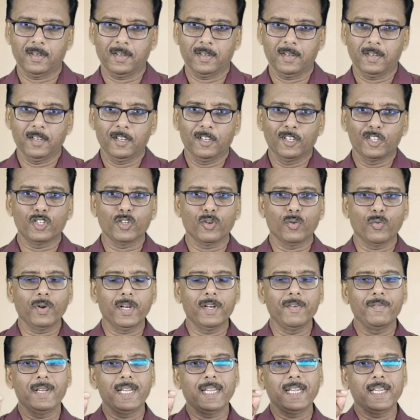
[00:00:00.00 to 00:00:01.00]
So when
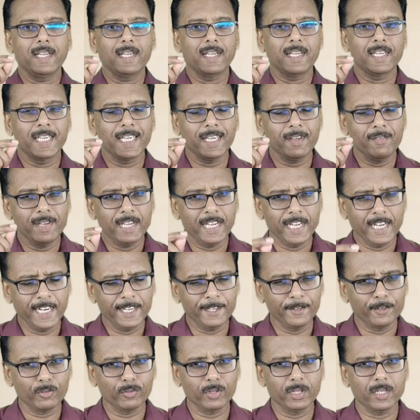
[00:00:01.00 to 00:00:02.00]
we give
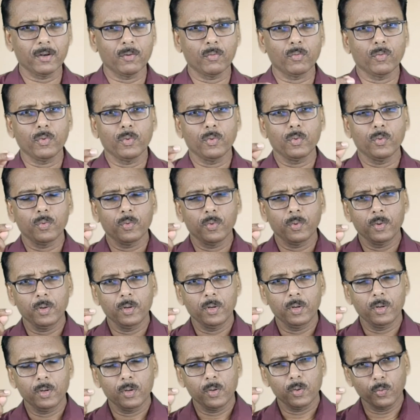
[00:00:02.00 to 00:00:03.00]
heed to the
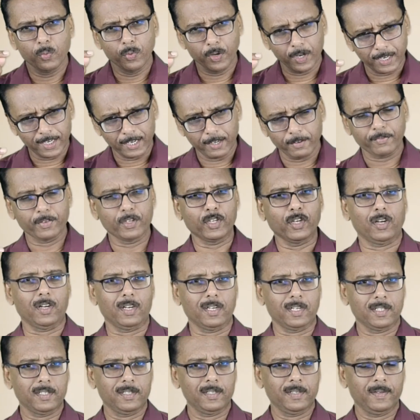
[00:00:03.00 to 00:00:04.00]
word of
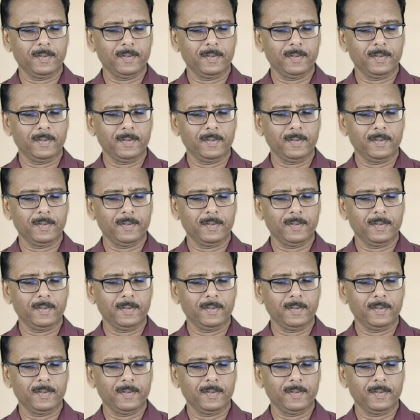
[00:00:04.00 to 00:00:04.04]
God,